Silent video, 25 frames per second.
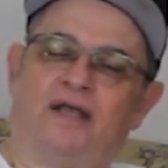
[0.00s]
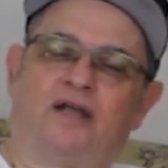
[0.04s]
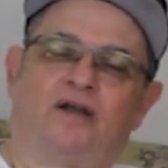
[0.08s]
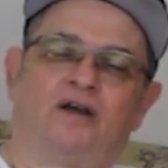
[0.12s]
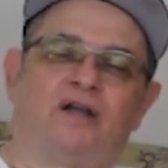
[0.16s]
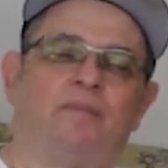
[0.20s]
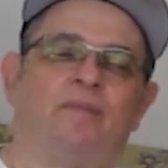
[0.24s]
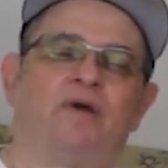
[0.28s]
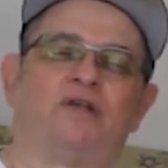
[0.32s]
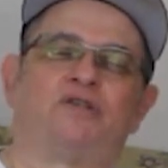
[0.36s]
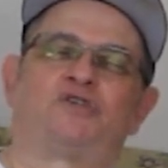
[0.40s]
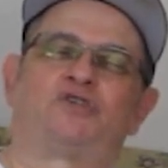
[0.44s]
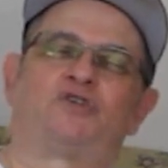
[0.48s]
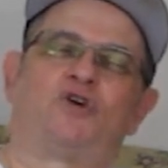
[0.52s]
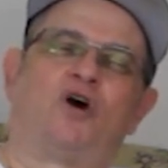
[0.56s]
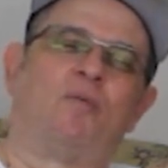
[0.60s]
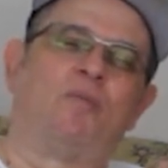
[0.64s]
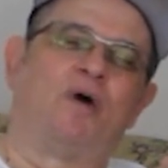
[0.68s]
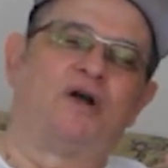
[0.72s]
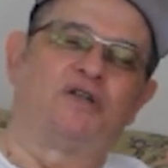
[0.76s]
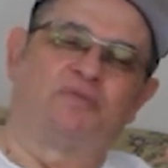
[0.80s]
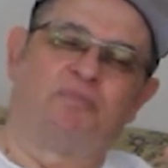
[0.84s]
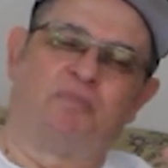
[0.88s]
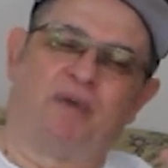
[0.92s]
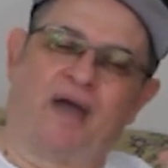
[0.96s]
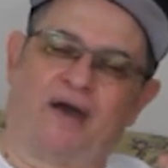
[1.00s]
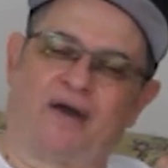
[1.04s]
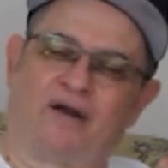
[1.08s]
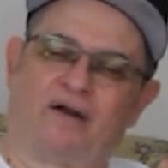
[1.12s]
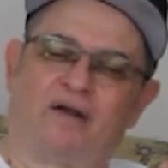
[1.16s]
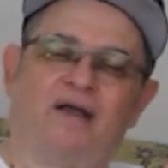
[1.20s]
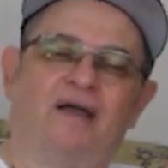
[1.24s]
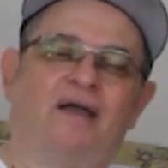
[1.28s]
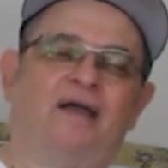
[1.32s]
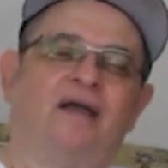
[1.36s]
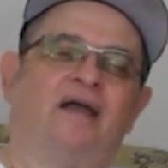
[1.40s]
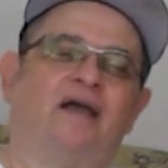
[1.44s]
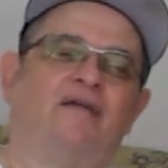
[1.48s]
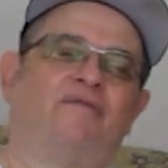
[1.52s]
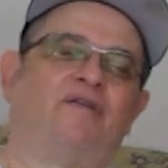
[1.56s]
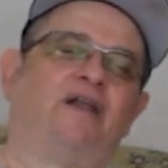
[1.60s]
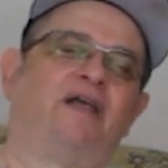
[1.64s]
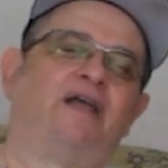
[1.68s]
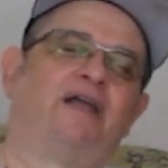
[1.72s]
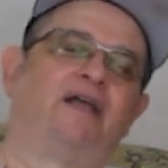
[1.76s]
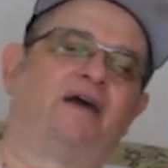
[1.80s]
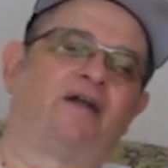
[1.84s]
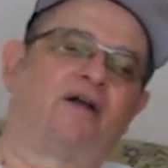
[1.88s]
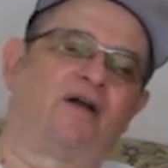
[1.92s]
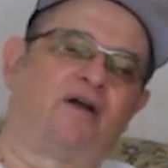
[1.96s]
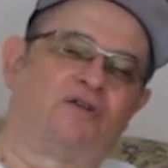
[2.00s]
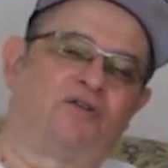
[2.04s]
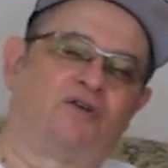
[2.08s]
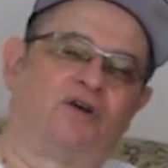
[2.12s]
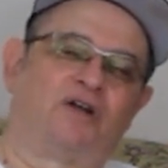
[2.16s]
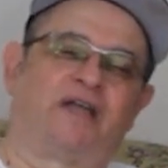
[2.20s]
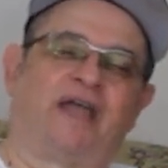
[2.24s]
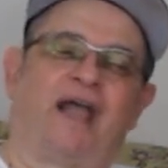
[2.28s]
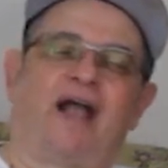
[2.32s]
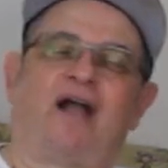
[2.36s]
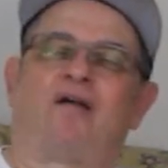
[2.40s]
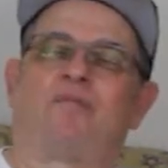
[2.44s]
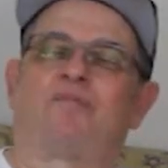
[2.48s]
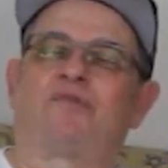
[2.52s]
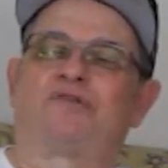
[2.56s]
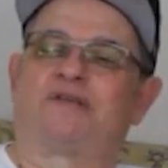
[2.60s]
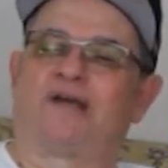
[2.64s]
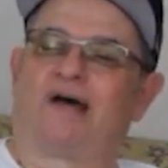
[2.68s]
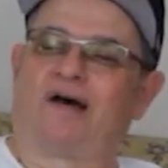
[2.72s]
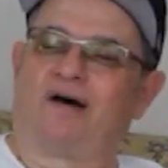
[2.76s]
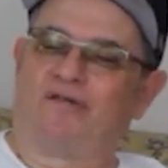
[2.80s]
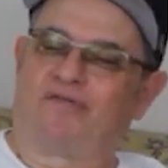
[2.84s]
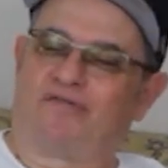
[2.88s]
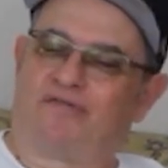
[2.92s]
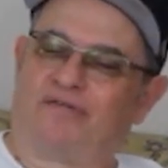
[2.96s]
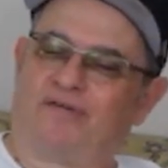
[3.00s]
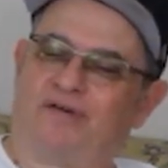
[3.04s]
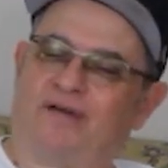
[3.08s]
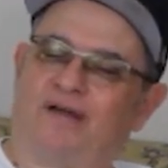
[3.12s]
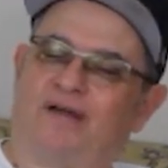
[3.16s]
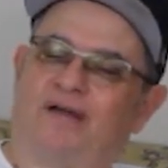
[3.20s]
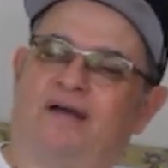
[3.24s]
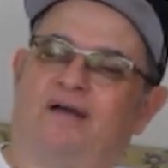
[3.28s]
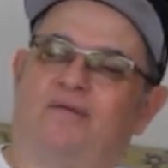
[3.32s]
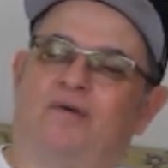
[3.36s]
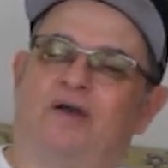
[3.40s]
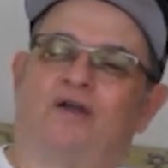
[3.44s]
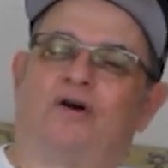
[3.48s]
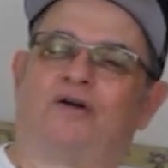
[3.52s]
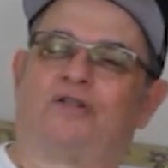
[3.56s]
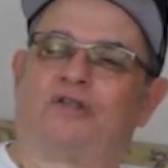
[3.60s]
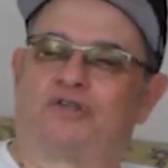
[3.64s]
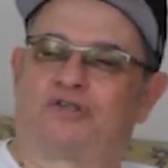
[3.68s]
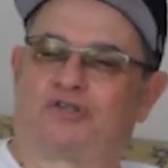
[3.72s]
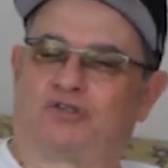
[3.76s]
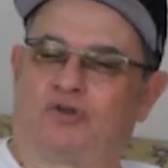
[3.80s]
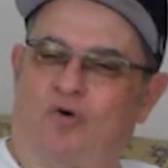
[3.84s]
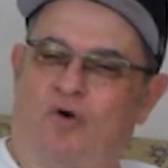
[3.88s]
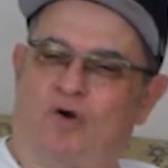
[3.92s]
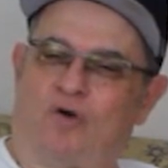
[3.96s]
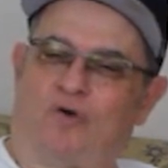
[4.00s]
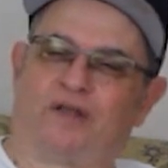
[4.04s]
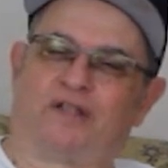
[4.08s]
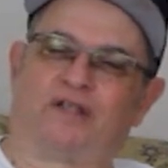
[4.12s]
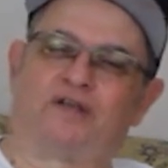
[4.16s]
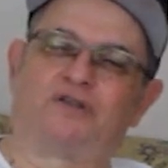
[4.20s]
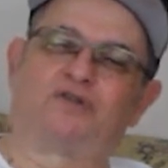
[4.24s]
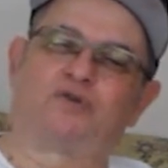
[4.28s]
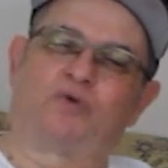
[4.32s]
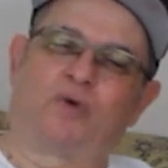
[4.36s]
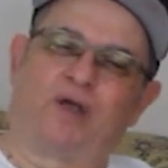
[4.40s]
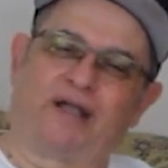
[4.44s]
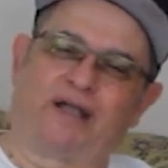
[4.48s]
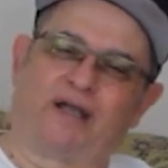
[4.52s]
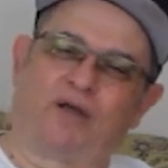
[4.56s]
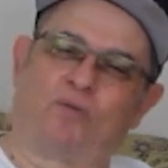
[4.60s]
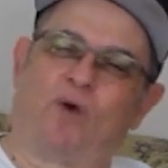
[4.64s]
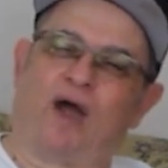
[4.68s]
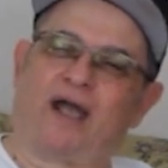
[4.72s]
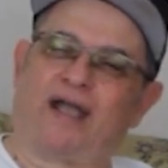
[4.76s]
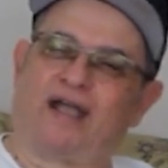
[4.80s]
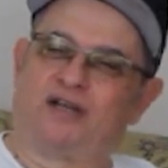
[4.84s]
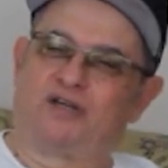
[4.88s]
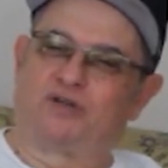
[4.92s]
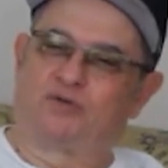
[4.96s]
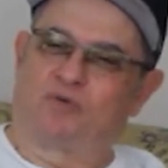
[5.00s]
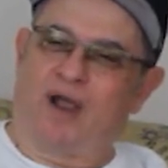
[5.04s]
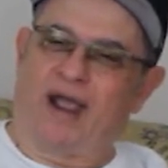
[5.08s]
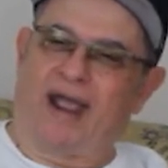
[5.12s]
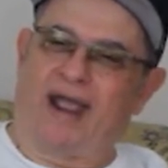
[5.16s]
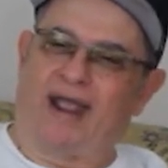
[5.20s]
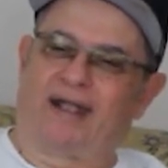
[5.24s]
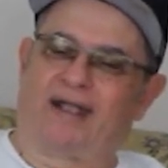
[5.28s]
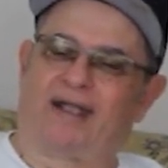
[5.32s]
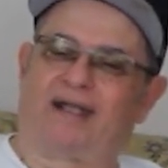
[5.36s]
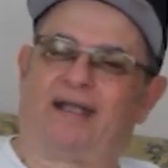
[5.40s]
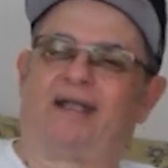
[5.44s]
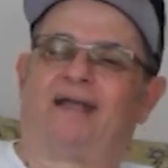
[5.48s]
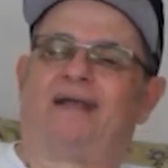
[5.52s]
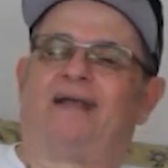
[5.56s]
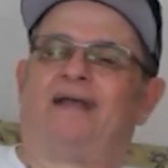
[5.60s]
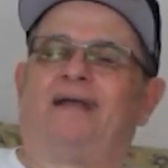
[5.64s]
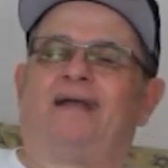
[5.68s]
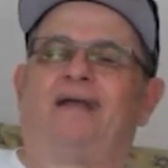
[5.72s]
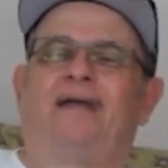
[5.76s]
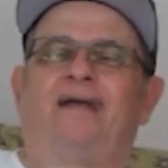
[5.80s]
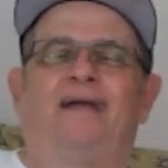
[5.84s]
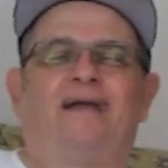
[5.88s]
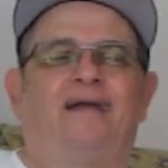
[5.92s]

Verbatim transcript: And he could have been so much better if he didn't get hurt and took care of himself. We know the story, the drinking, why he drank.